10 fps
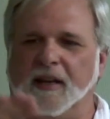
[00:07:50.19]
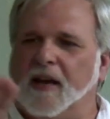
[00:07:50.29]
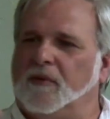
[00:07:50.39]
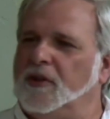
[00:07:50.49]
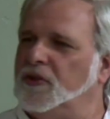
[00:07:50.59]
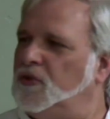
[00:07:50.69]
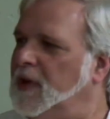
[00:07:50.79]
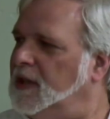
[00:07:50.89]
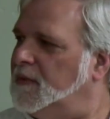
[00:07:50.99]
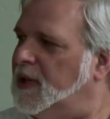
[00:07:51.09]
Now when you
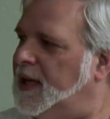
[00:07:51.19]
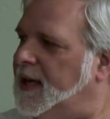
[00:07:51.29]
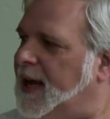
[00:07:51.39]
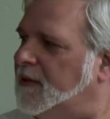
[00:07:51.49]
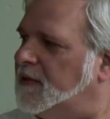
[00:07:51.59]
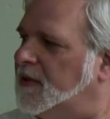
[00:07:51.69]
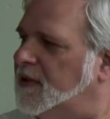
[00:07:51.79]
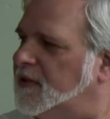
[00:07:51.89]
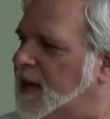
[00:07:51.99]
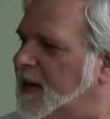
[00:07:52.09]
swing the blade out to
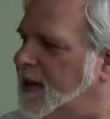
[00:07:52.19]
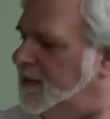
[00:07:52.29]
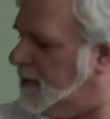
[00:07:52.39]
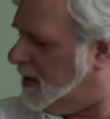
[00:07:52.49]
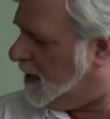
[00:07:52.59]
the side,